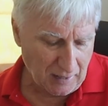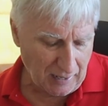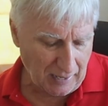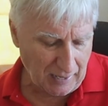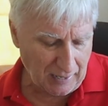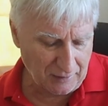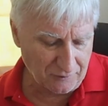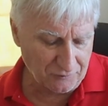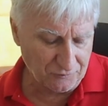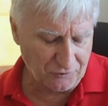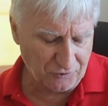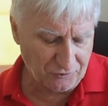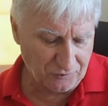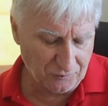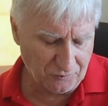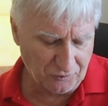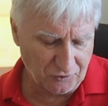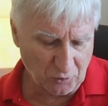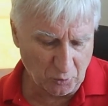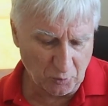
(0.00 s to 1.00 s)
And
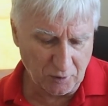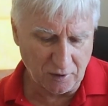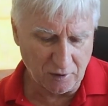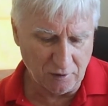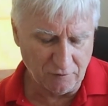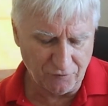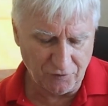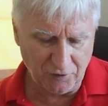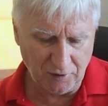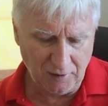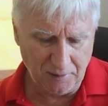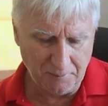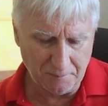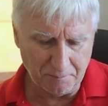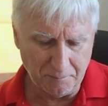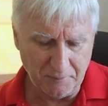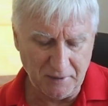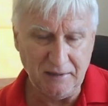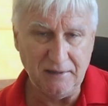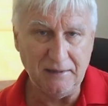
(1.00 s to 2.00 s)
talking of the
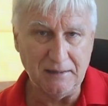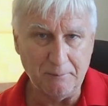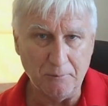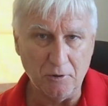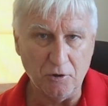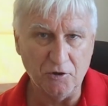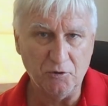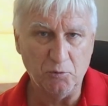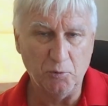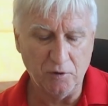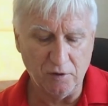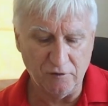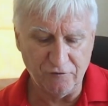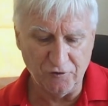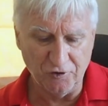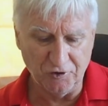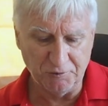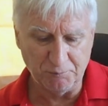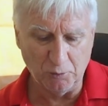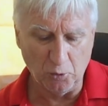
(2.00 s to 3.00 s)
media mod, when I
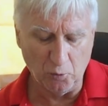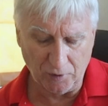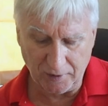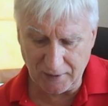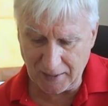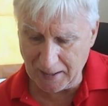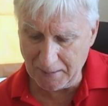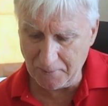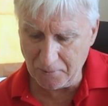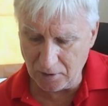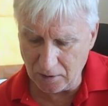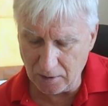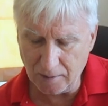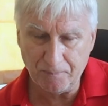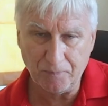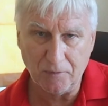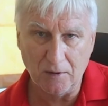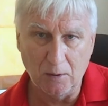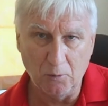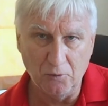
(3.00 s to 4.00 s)
first bought the camera,
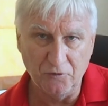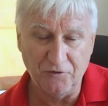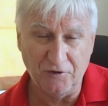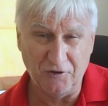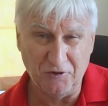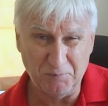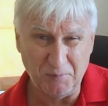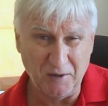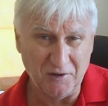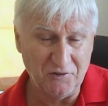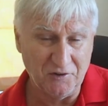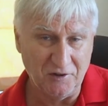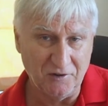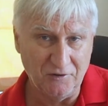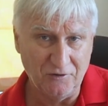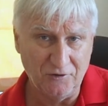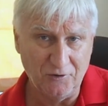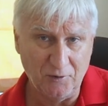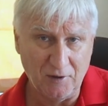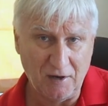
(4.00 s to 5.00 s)
I wasn't
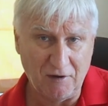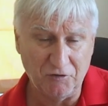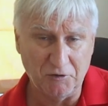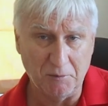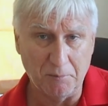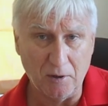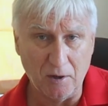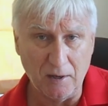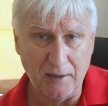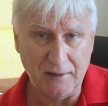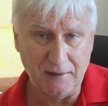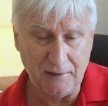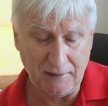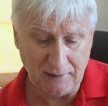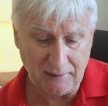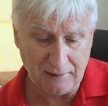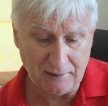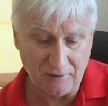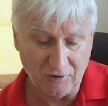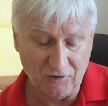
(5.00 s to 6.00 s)
expecting to have to buy
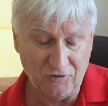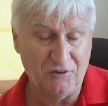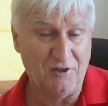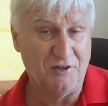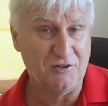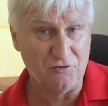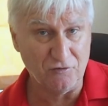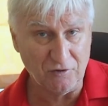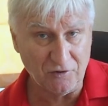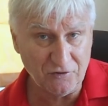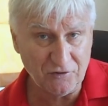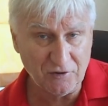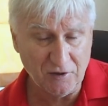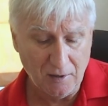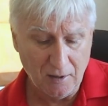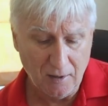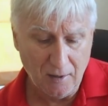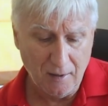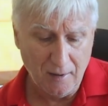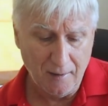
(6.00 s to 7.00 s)
any accessories,
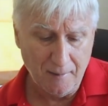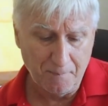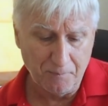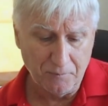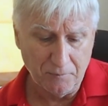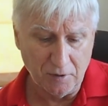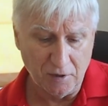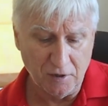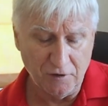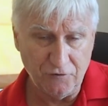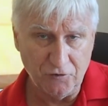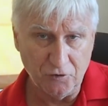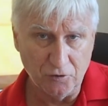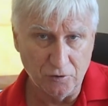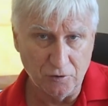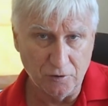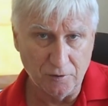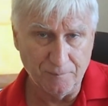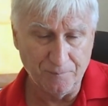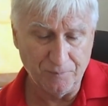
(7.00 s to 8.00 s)
but if
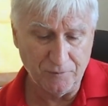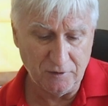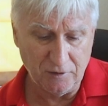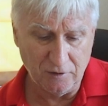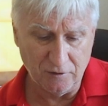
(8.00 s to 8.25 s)
you're